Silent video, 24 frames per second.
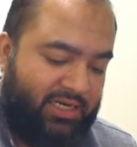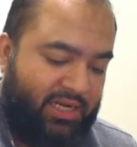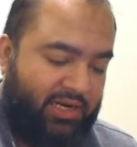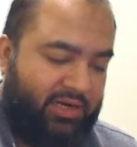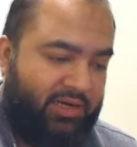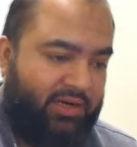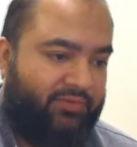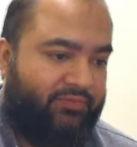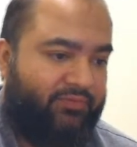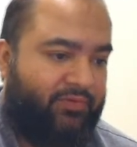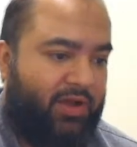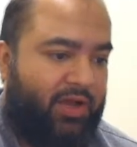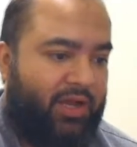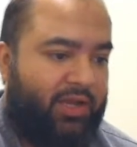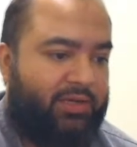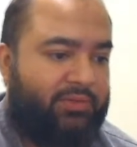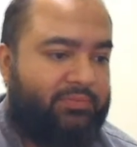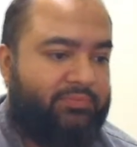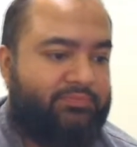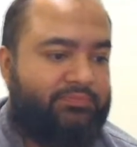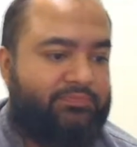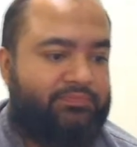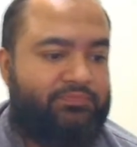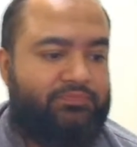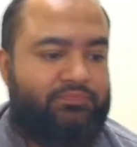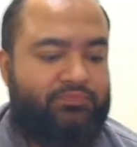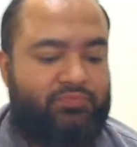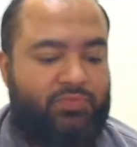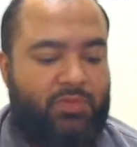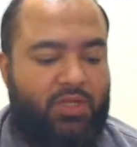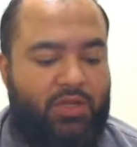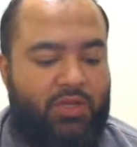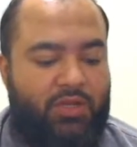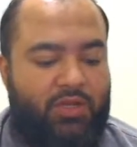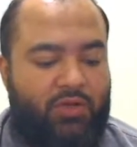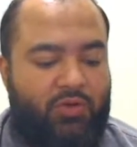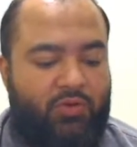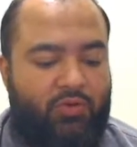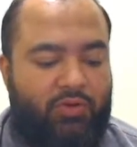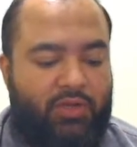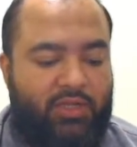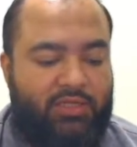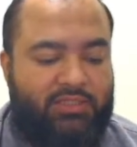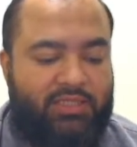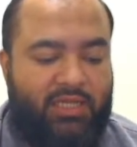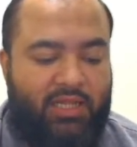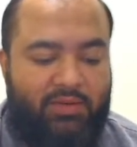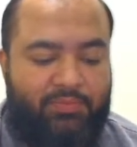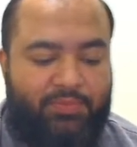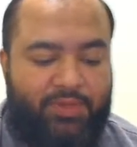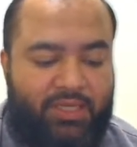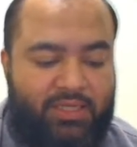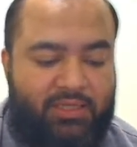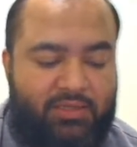undefined? Who can tell me